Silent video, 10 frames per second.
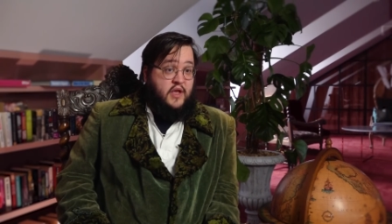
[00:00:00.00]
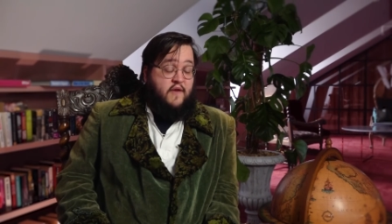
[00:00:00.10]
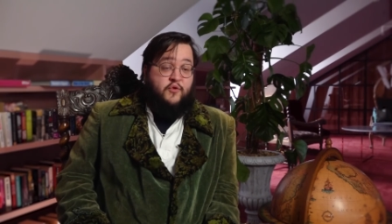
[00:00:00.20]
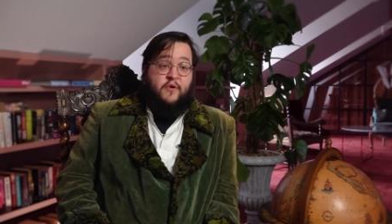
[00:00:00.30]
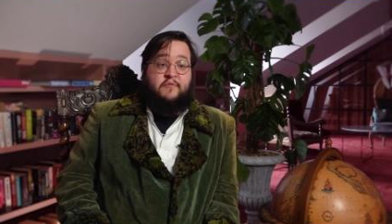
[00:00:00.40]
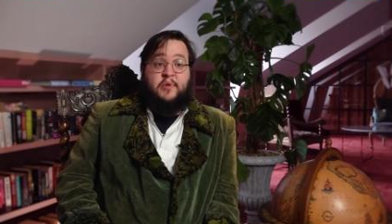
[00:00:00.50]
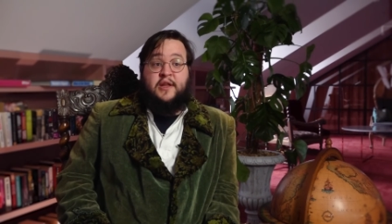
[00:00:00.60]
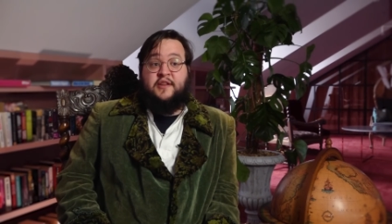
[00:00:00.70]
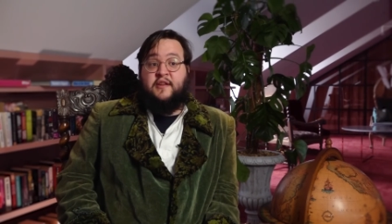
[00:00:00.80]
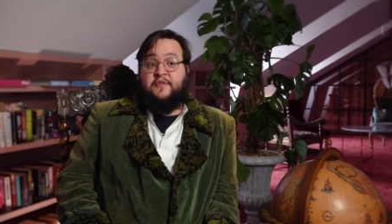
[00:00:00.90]
If you have
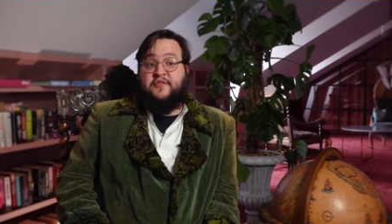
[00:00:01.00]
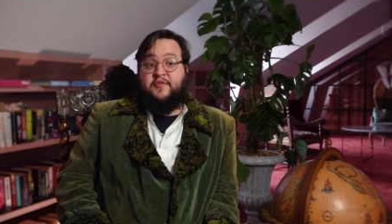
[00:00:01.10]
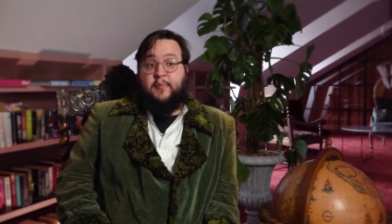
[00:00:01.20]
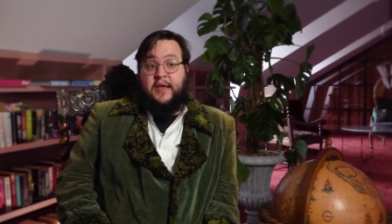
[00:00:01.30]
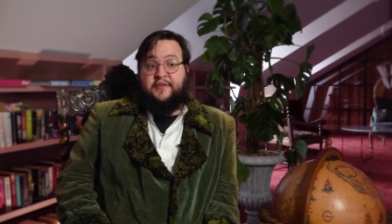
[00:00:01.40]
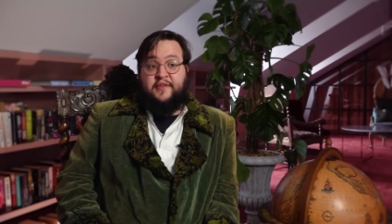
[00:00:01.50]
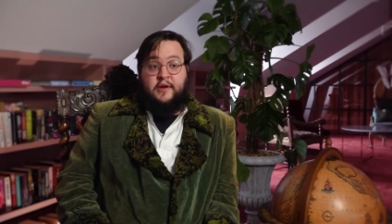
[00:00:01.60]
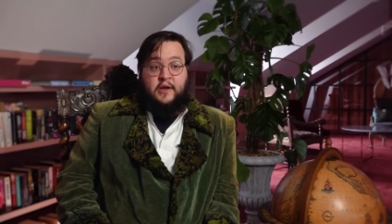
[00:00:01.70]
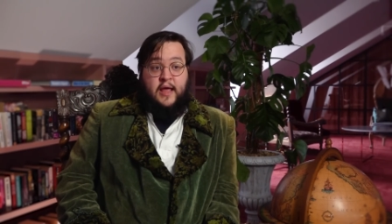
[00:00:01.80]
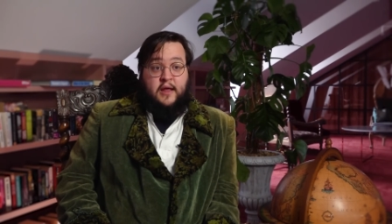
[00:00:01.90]
plenty of space
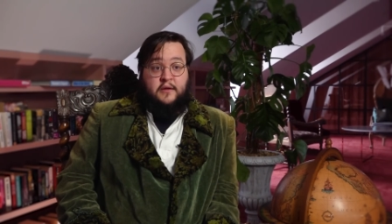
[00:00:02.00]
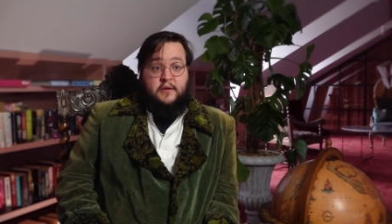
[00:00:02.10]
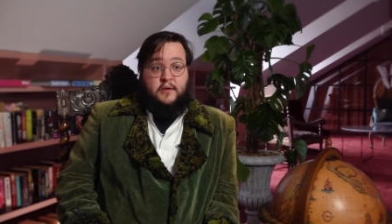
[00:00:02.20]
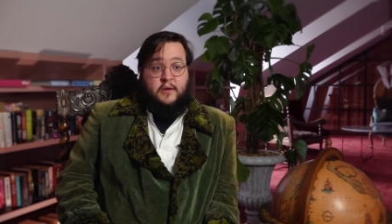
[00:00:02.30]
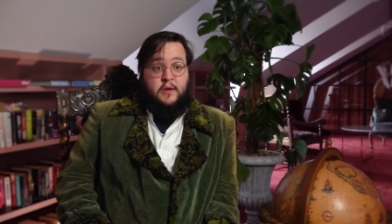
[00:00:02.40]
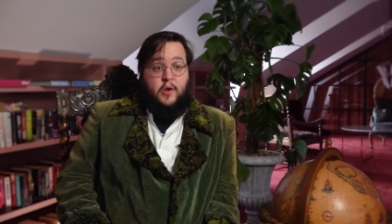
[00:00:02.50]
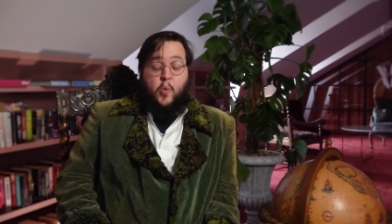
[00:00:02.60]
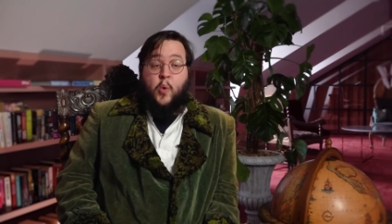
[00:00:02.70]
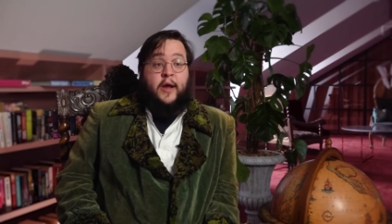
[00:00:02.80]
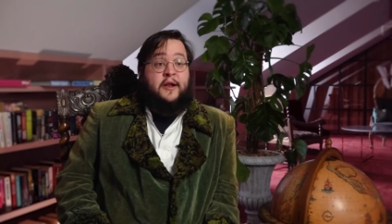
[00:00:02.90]
and land,
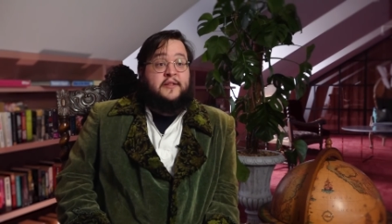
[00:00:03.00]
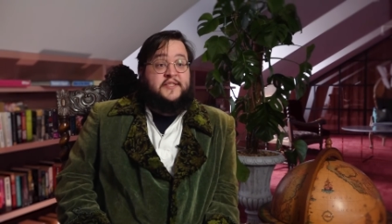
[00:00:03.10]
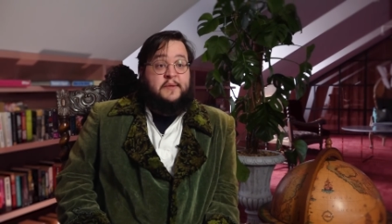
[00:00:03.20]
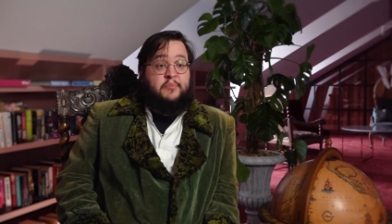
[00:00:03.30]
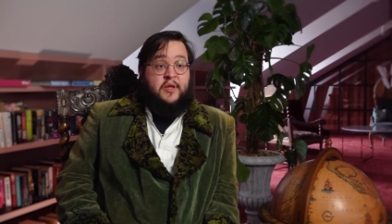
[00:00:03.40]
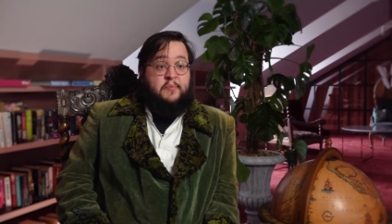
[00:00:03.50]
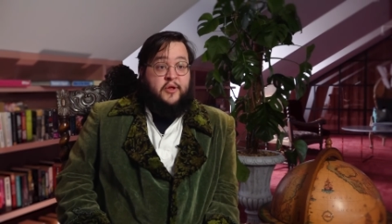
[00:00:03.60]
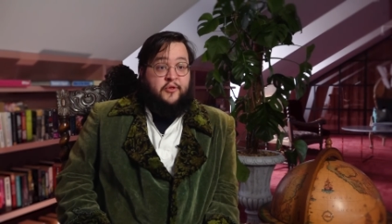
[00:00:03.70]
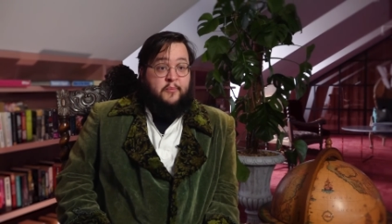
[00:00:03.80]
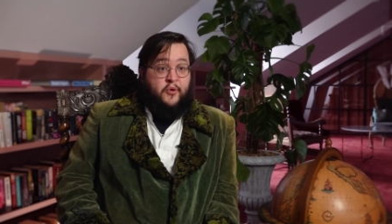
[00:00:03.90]
why not simply
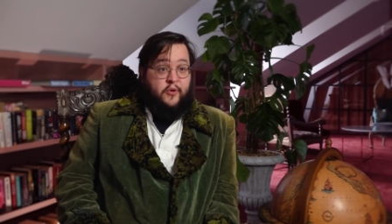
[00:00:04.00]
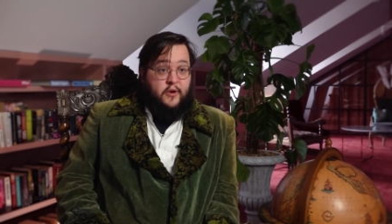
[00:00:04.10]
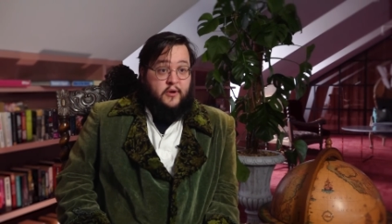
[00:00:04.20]
build more?